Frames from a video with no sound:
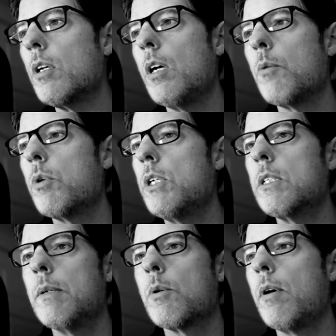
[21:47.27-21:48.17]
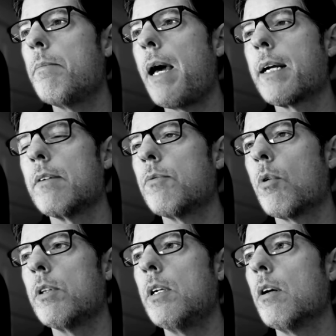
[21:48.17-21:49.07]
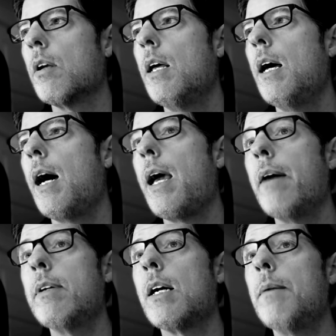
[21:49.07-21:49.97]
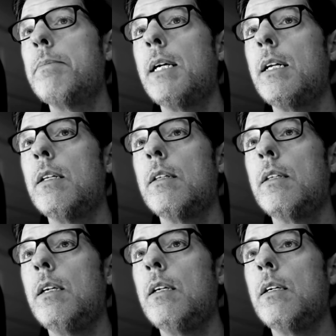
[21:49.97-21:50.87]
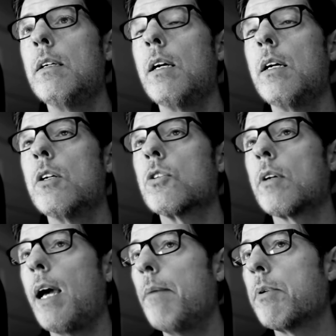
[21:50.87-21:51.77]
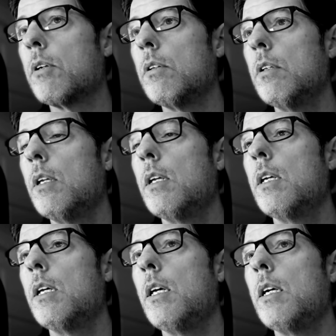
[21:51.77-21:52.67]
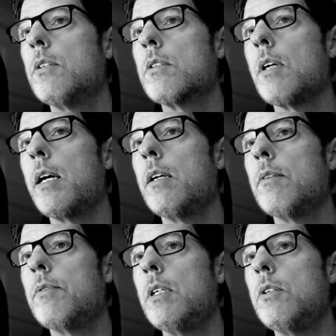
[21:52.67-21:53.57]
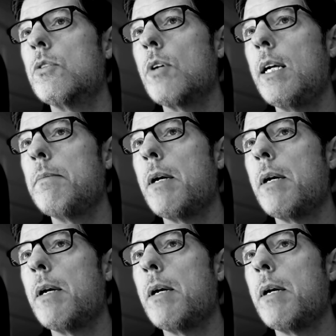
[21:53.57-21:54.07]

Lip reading: And we just keep going back and forth here. I haven't updated the initial capital inside of the trade